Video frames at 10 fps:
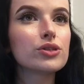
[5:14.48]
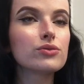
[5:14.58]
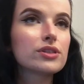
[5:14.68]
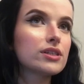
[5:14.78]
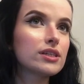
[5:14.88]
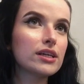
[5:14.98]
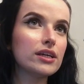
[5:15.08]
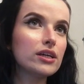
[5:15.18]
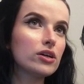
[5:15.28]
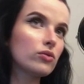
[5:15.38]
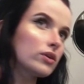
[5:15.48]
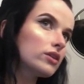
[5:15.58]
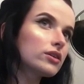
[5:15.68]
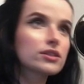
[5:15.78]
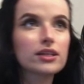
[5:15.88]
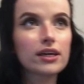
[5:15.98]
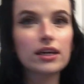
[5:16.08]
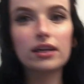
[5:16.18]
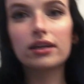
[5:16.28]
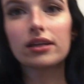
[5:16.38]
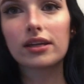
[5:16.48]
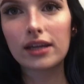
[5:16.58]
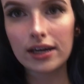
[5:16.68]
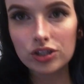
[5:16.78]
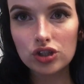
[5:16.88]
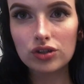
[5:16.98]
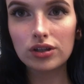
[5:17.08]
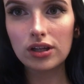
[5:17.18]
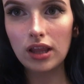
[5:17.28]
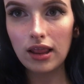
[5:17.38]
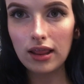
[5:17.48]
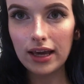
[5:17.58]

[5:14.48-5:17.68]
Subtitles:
to see what it looks like in natural